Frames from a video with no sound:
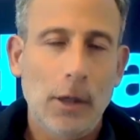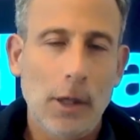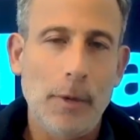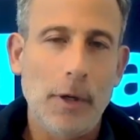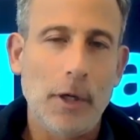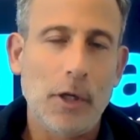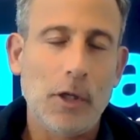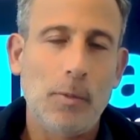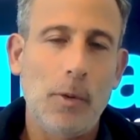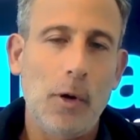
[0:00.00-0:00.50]

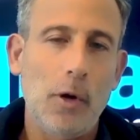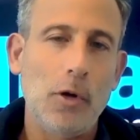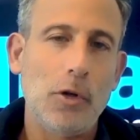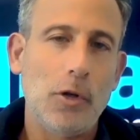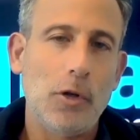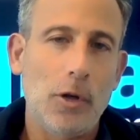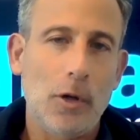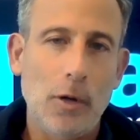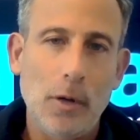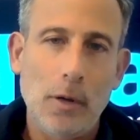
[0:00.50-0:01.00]
limit
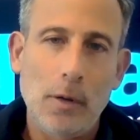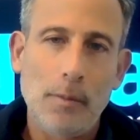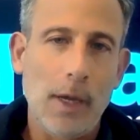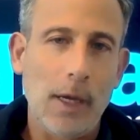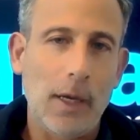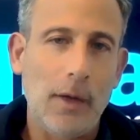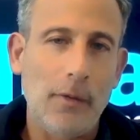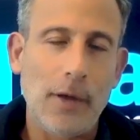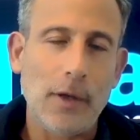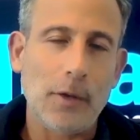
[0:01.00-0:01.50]
exposure,
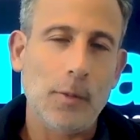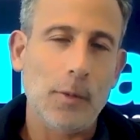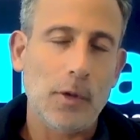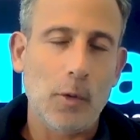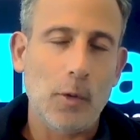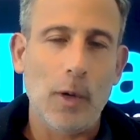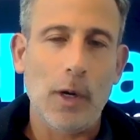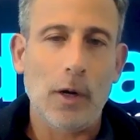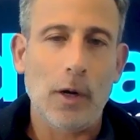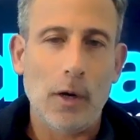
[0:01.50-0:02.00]
make investments
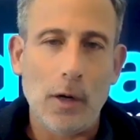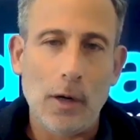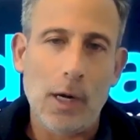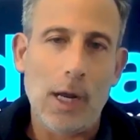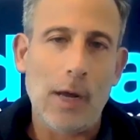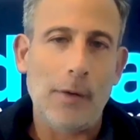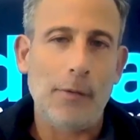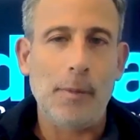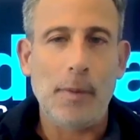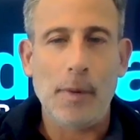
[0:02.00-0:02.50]
quicker,
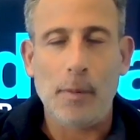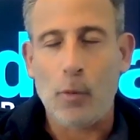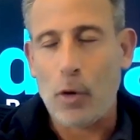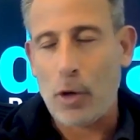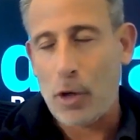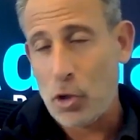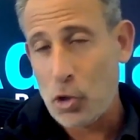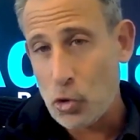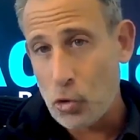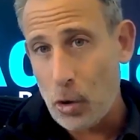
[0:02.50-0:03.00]
have a bit
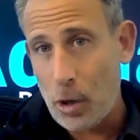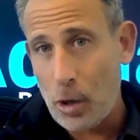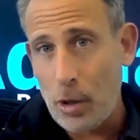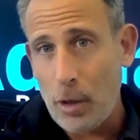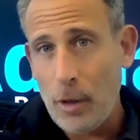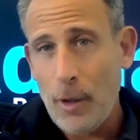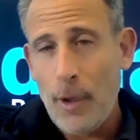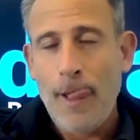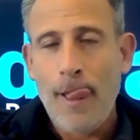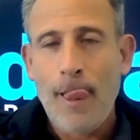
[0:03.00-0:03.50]
more
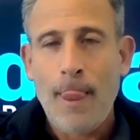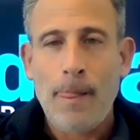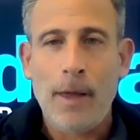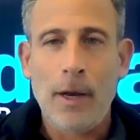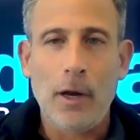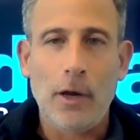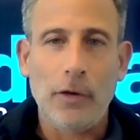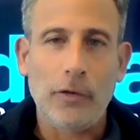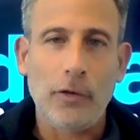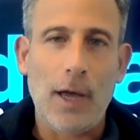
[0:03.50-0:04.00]
control,
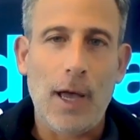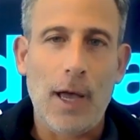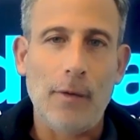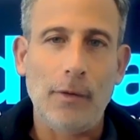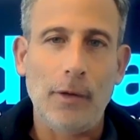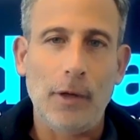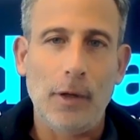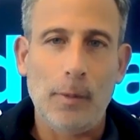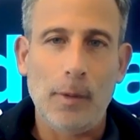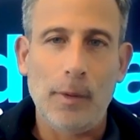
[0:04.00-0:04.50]
and also have
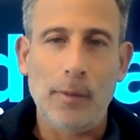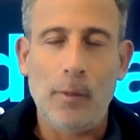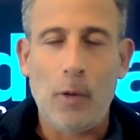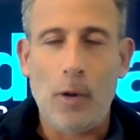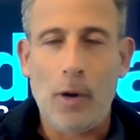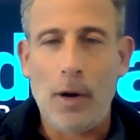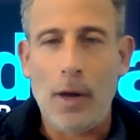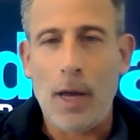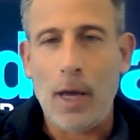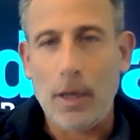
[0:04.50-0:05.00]
a little bit
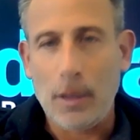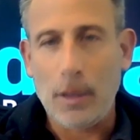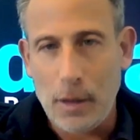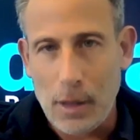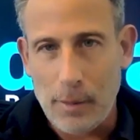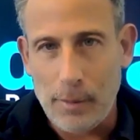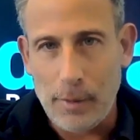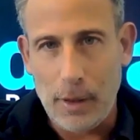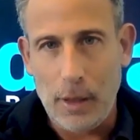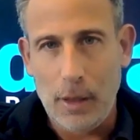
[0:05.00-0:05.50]
more
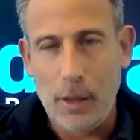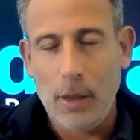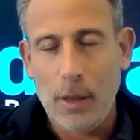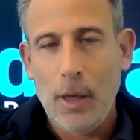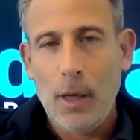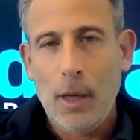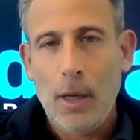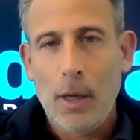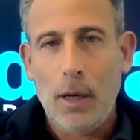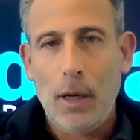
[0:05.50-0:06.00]
anonymity.
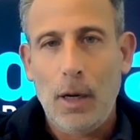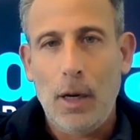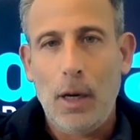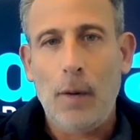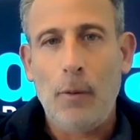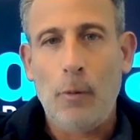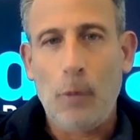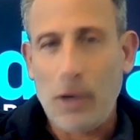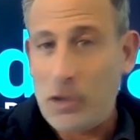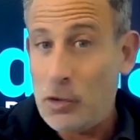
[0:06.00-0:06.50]

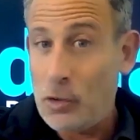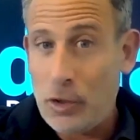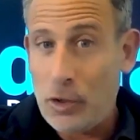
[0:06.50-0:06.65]
Um, once